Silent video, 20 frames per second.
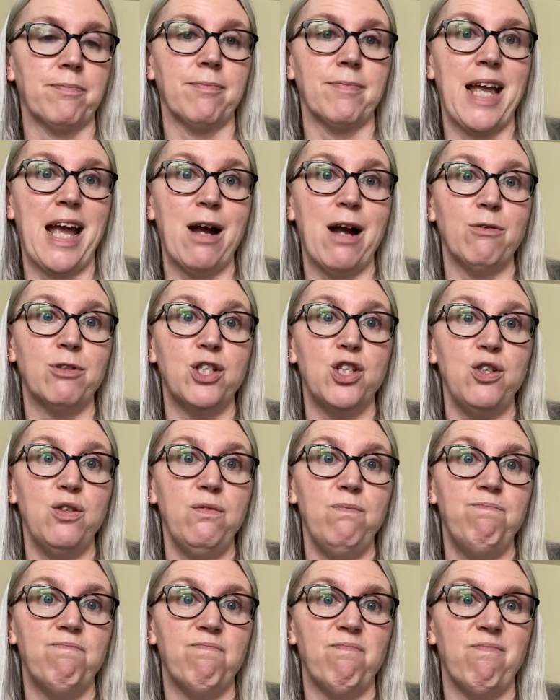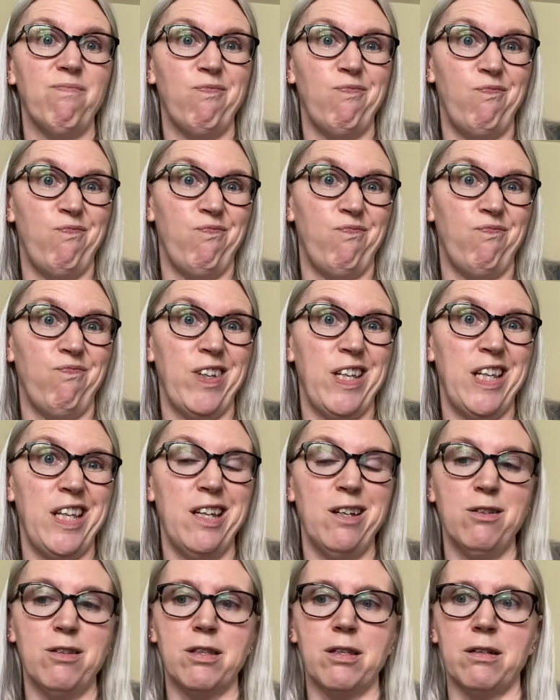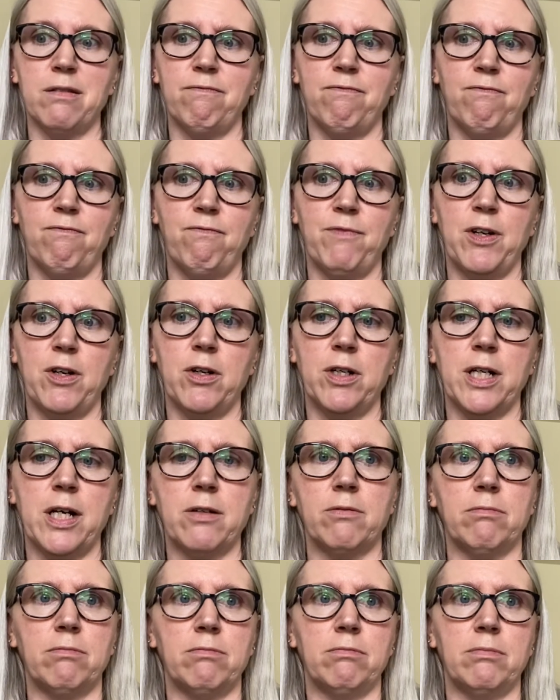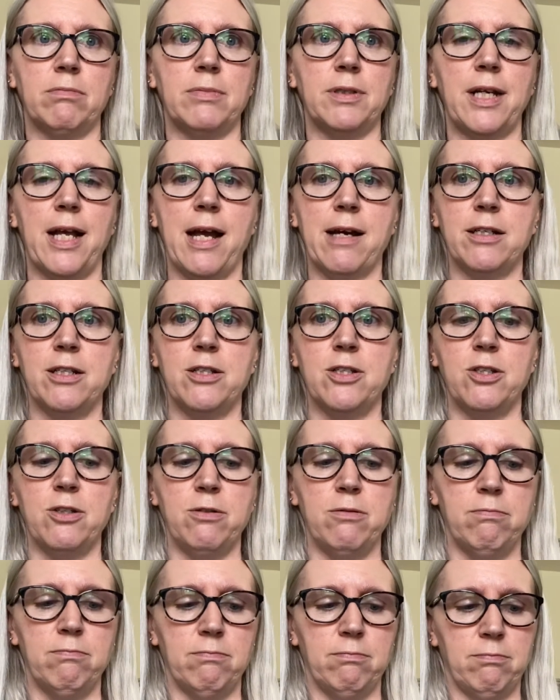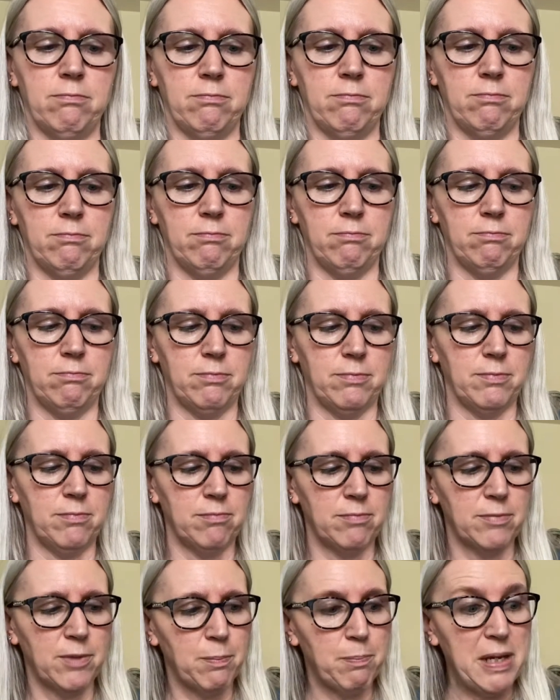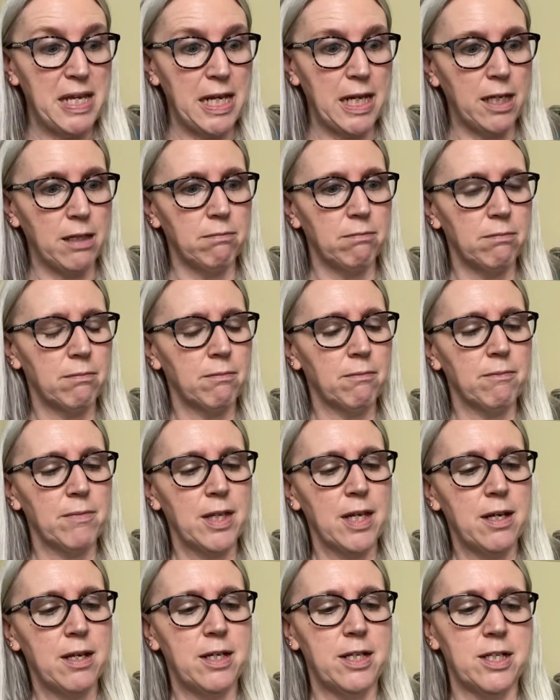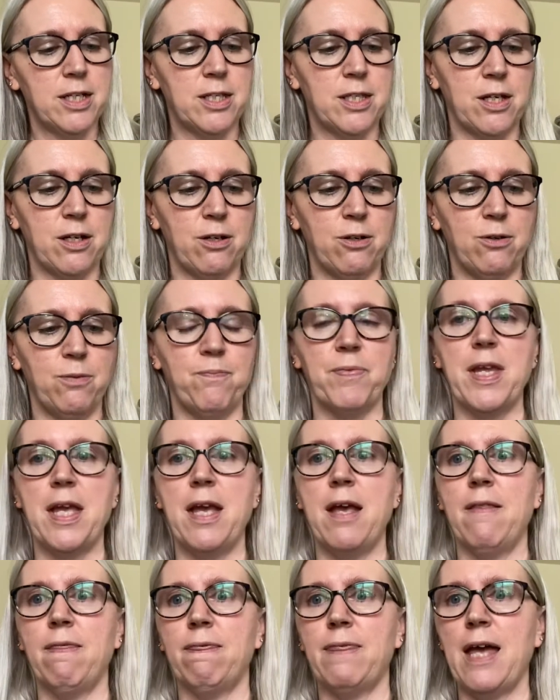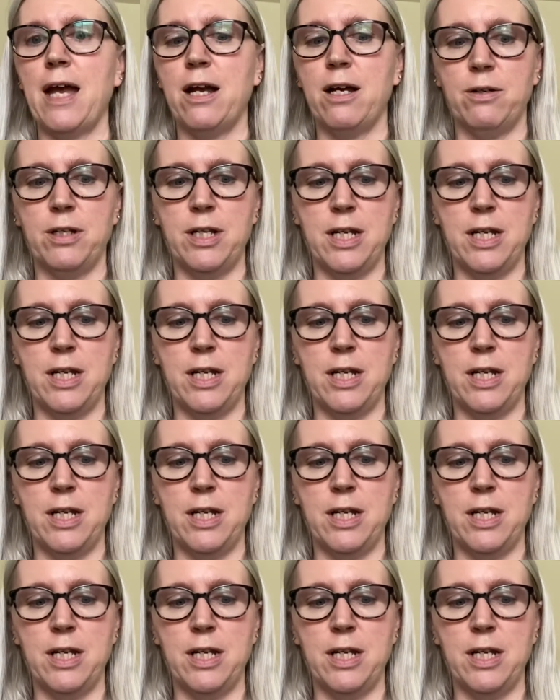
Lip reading: how-to videos on figuring out how to do the beading. So that